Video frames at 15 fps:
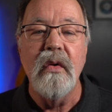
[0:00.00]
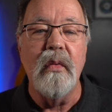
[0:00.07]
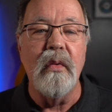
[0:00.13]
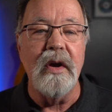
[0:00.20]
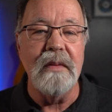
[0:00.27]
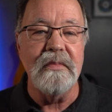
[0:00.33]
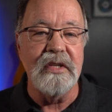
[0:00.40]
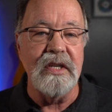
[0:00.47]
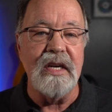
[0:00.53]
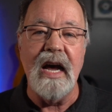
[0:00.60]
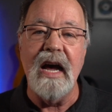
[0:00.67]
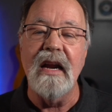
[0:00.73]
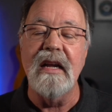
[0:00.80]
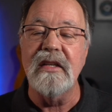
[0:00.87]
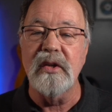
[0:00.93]
Williamson
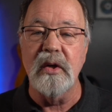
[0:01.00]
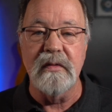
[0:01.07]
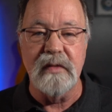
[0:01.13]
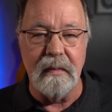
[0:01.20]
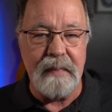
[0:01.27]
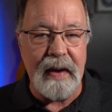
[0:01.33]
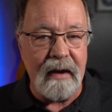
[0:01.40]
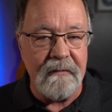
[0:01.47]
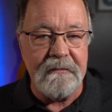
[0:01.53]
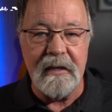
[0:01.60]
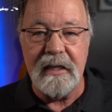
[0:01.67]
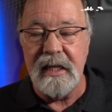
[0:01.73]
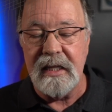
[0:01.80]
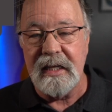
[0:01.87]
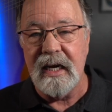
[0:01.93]
County serves about
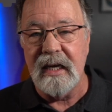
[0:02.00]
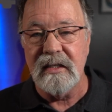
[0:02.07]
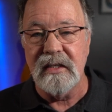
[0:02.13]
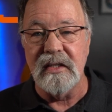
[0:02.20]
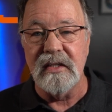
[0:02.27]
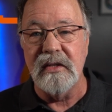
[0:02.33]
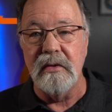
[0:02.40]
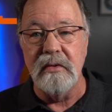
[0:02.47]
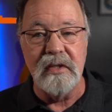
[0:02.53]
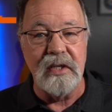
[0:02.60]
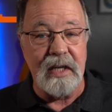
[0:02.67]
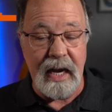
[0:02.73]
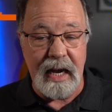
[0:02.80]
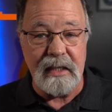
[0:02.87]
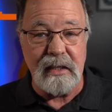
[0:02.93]
50,000 students.
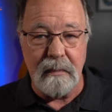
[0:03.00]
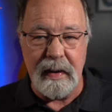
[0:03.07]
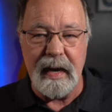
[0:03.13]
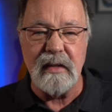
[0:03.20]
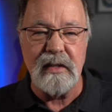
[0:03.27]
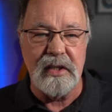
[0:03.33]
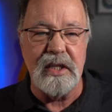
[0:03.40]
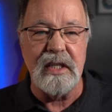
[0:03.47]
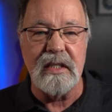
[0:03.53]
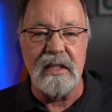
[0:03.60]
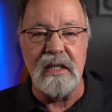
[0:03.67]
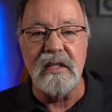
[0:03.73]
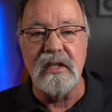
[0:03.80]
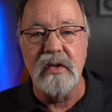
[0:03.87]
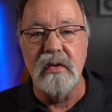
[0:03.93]
It has about
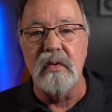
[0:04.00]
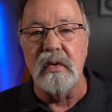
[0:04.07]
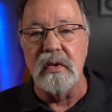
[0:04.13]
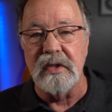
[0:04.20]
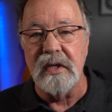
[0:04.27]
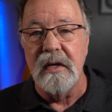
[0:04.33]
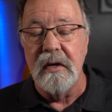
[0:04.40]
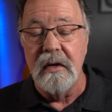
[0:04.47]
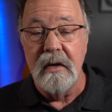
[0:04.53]
60 schools.